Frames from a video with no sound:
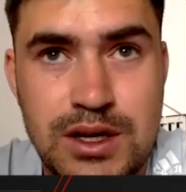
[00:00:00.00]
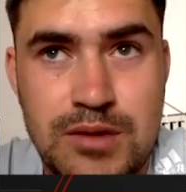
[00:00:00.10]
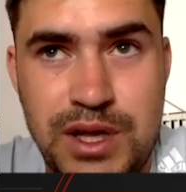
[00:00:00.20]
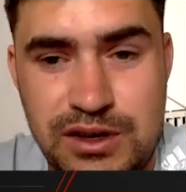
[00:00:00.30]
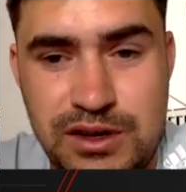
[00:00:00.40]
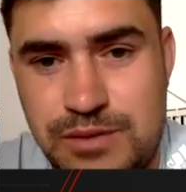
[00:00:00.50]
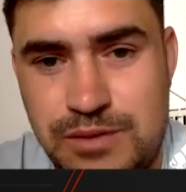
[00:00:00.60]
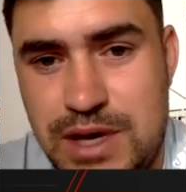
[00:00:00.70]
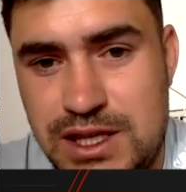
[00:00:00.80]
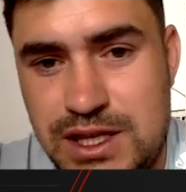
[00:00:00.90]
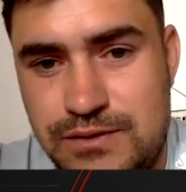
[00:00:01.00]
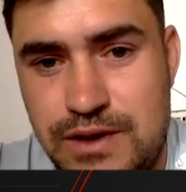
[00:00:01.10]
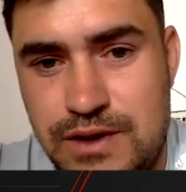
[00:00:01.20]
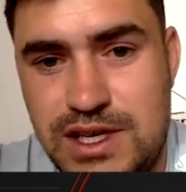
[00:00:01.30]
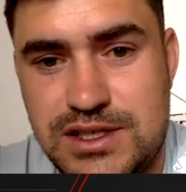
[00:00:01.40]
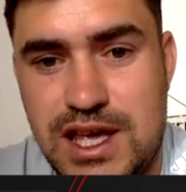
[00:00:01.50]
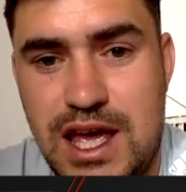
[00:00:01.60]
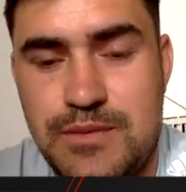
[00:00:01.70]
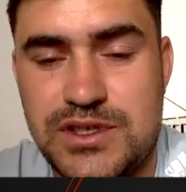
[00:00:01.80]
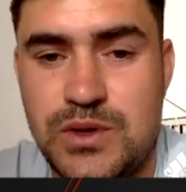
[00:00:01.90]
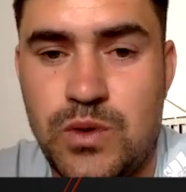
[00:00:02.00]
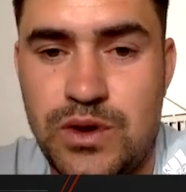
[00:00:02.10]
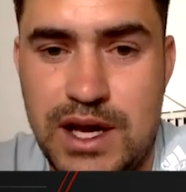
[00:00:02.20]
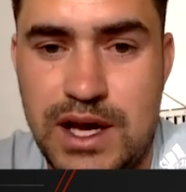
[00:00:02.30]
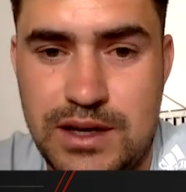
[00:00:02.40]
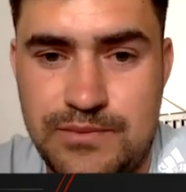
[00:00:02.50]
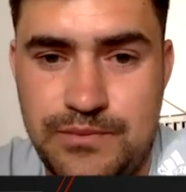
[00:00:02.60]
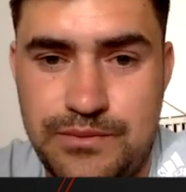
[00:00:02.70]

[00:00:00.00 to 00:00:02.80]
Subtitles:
because the men's 15s game is the one that